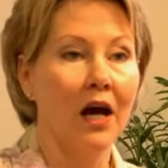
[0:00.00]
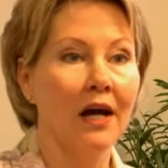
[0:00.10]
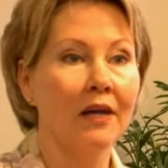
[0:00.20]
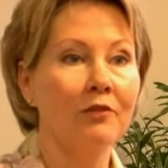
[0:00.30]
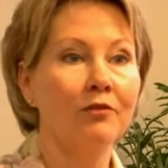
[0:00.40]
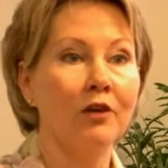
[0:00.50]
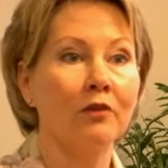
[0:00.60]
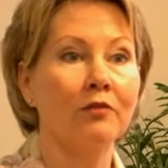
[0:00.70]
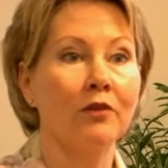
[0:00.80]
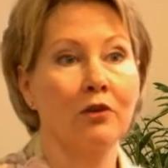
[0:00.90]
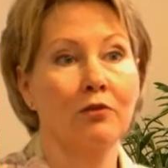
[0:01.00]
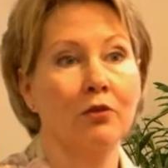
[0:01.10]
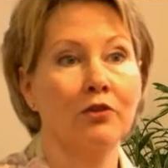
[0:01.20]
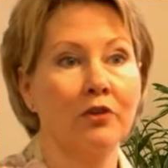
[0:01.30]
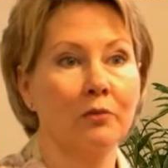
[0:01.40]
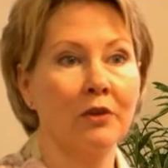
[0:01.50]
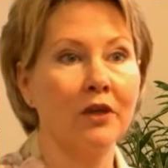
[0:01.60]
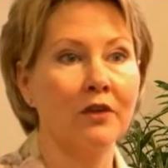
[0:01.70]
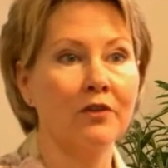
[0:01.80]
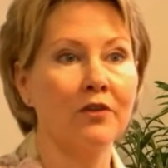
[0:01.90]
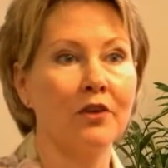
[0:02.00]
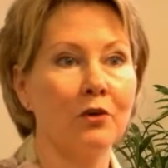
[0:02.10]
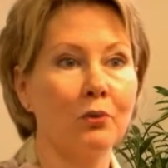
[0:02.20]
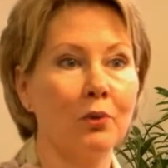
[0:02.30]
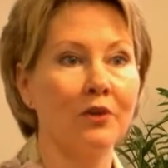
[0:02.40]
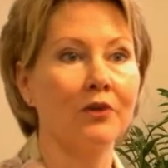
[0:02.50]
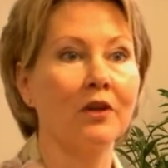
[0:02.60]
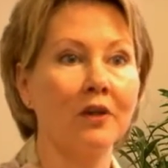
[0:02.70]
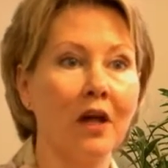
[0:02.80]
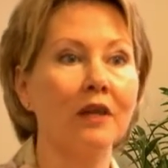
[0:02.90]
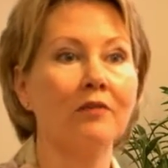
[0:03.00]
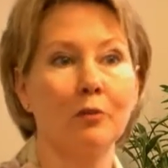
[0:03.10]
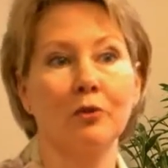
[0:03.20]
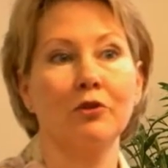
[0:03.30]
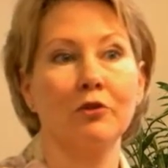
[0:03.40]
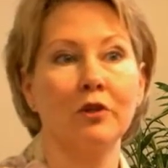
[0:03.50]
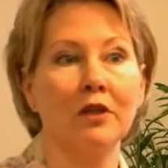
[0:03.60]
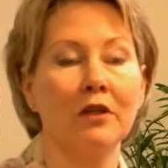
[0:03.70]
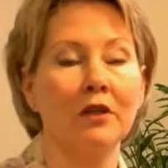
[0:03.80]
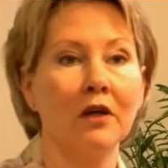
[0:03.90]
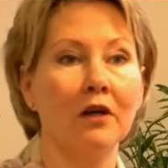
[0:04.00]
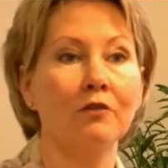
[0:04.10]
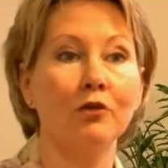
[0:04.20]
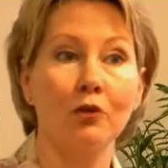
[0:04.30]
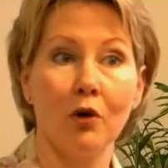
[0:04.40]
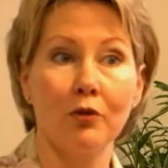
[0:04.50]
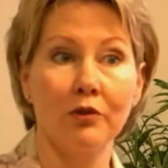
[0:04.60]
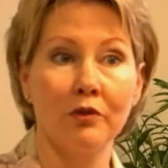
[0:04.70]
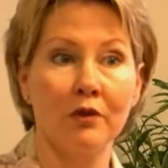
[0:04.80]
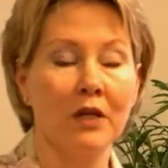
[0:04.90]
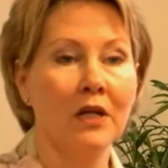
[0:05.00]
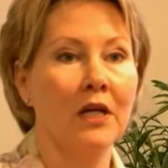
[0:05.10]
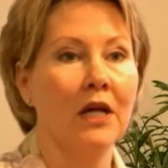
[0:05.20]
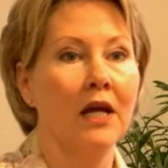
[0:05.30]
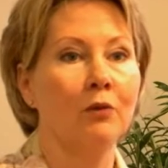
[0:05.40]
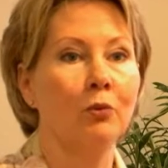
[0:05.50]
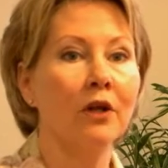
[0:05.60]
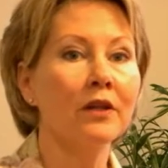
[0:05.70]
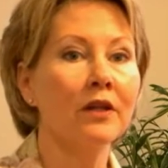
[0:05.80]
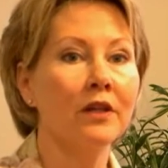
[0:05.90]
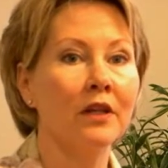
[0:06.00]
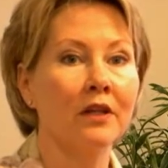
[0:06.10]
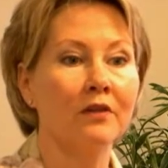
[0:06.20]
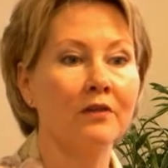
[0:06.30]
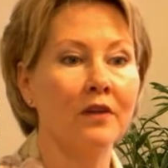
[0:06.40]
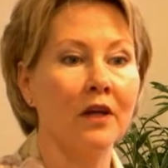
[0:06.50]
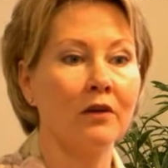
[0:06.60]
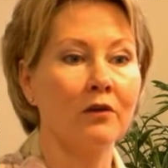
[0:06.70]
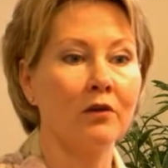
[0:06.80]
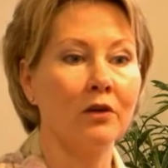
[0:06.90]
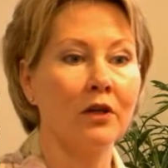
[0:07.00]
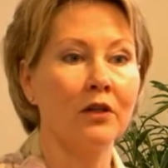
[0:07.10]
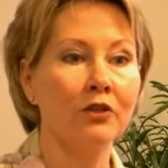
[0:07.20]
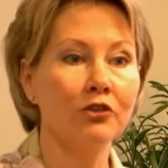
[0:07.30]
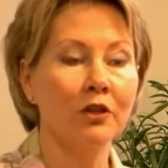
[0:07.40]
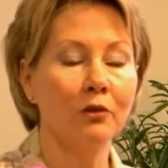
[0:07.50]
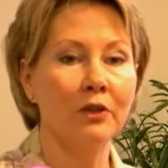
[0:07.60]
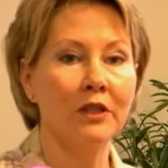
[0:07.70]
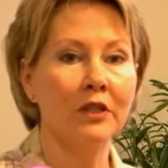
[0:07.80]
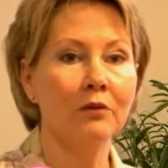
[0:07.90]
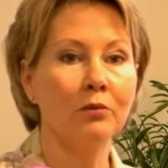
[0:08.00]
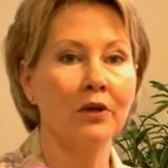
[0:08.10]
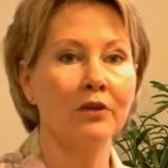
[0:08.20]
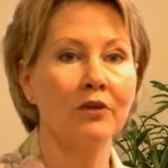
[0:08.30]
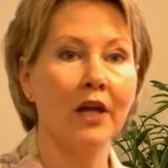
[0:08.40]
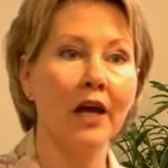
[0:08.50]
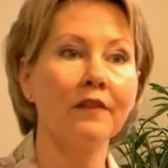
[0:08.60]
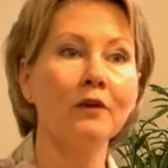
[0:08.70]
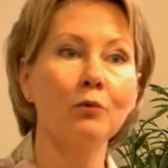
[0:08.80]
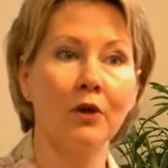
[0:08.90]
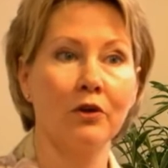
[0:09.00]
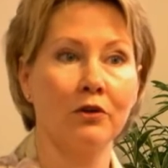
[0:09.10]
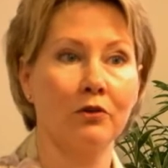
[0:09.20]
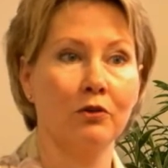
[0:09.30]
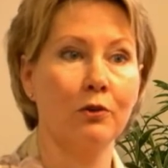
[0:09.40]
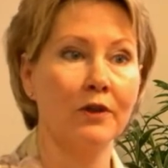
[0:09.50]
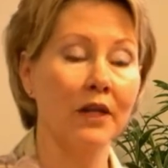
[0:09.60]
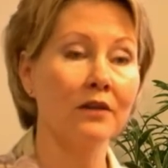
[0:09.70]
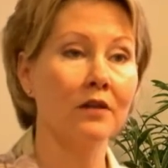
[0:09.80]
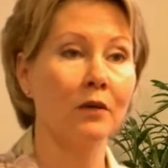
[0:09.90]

I felt very fortunate because there was a lot of opportunity for growth. And one of the things that initially we did was Kathy Reardon, who at that